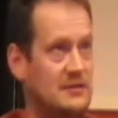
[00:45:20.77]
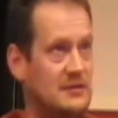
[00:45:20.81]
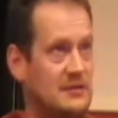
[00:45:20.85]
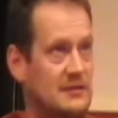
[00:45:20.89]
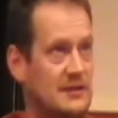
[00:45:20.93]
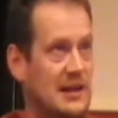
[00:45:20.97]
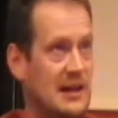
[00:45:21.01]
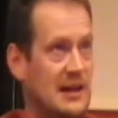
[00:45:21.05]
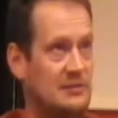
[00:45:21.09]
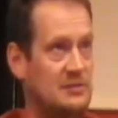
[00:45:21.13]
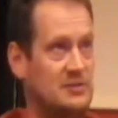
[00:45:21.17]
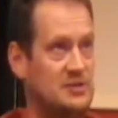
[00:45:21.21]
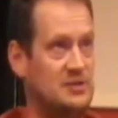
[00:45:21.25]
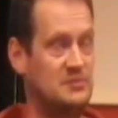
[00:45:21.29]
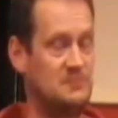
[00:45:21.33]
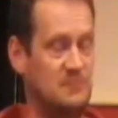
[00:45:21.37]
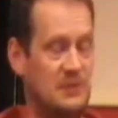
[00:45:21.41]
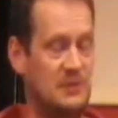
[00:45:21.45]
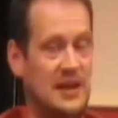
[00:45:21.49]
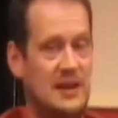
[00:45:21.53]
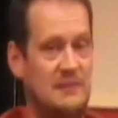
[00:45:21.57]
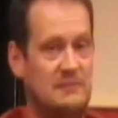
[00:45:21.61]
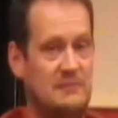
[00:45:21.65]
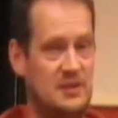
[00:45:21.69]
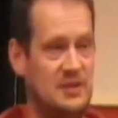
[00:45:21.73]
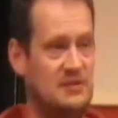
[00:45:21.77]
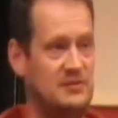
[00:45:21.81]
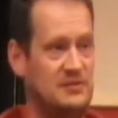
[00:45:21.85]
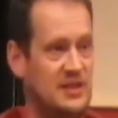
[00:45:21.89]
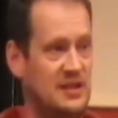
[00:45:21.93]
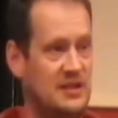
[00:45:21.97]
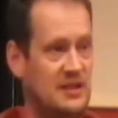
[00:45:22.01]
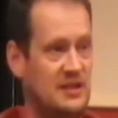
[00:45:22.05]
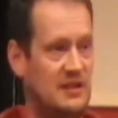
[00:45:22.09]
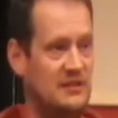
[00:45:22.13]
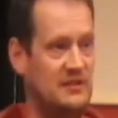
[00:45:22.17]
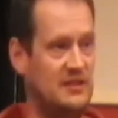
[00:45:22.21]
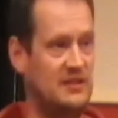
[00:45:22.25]
I was just playing
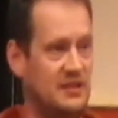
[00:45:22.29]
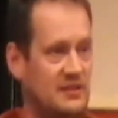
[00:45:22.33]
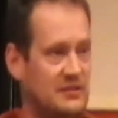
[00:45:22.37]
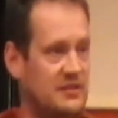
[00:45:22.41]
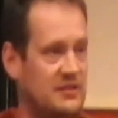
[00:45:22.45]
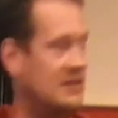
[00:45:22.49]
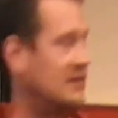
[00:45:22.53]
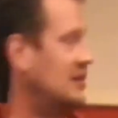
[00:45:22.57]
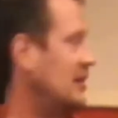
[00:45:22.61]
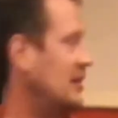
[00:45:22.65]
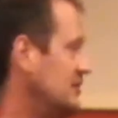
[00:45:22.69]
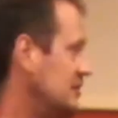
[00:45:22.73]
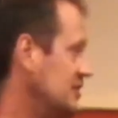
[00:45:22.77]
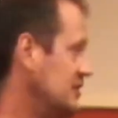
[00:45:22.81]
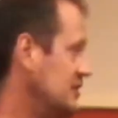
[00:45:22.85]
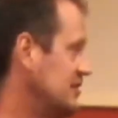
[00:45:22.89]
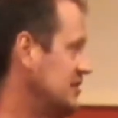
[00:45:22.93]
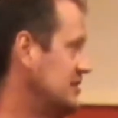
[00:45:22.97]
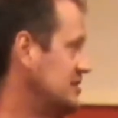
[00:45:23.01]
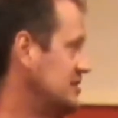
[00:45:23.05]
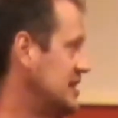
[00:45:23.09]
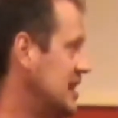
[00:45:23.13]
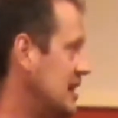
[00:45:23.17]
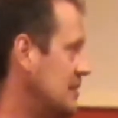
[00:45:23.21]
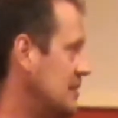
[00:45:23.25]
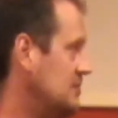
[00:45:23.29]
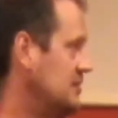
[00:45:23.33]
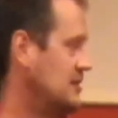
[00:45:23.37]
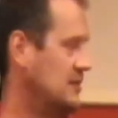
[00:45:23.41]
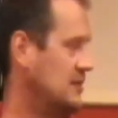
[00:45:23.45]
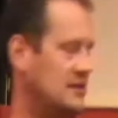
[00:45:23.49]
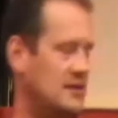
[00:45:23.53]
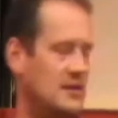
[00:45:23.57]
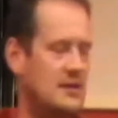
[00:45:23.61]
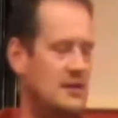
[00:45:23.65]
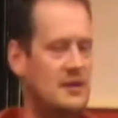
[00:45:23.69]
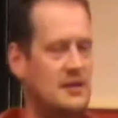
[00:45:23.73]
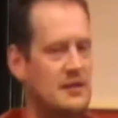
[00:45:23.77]
music on the other tab.
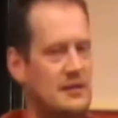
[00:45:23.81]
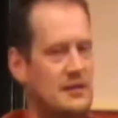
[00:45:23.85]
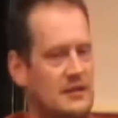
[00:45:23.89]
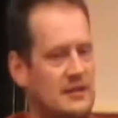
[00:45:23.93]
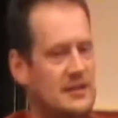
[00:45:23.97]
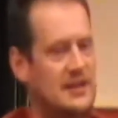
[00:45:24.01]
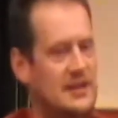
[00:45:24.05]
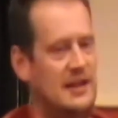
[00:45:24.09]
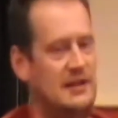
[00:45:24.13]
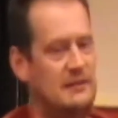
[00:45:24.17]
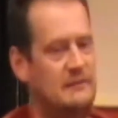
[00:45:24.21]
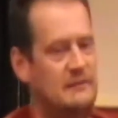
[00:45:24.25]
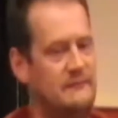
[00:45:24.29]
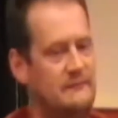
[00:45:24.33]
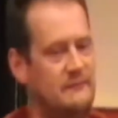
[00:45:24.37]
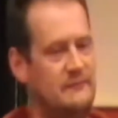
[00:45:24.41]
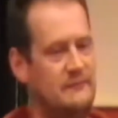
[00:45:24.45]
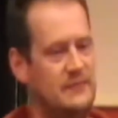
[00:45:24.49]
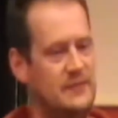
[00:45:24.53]
Yeah. Now,